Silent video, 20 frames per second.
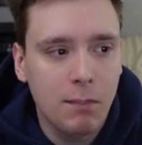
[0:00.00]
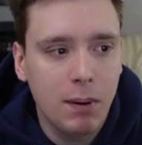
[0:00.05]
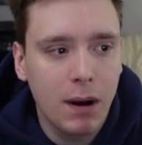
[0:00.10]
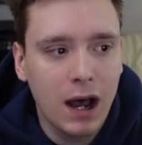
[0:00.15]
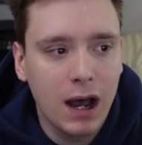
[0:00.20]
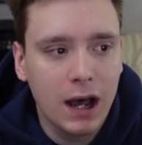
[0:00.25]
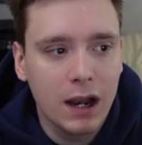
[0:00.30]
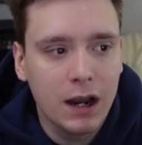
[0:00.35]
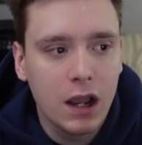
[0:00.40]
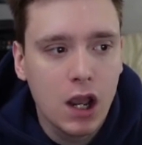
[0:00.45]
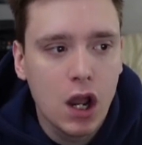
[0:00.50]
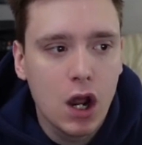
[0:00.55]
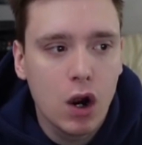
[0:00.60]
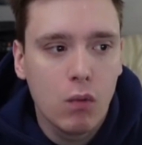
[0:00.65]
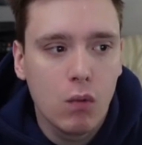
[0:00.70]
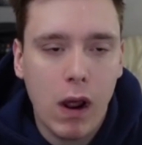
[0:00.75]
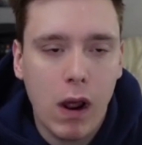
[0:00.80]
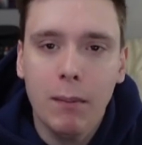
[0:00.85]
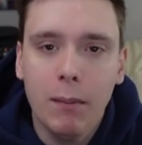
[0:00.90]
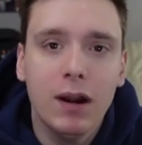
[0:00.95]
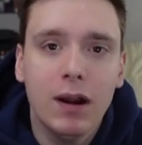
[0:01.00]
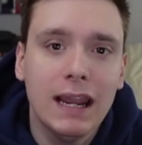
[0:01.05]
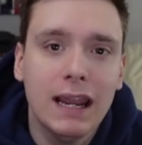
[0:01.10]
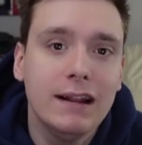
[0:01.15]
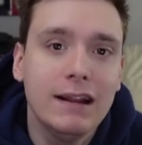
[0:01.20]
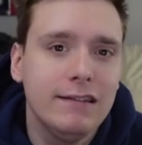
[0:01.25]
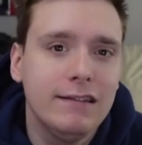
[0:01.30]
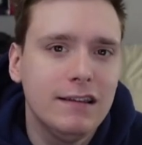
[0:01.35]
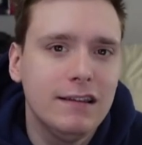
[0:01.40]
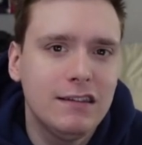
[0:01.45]
upon. Robert
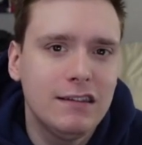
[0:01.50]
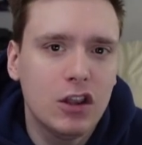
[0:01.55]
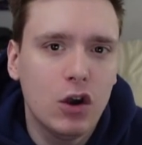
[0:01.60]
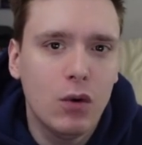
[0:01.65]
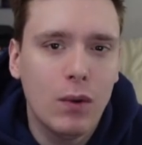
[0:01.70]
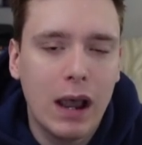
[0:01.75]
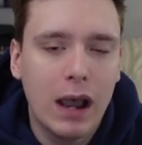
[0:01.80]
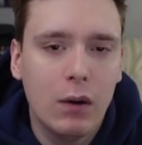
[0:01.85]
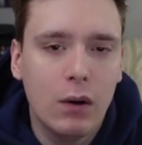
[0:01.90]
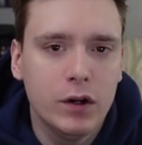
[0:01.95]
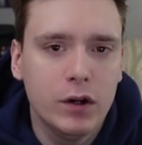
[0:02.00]
Hainsey is still out,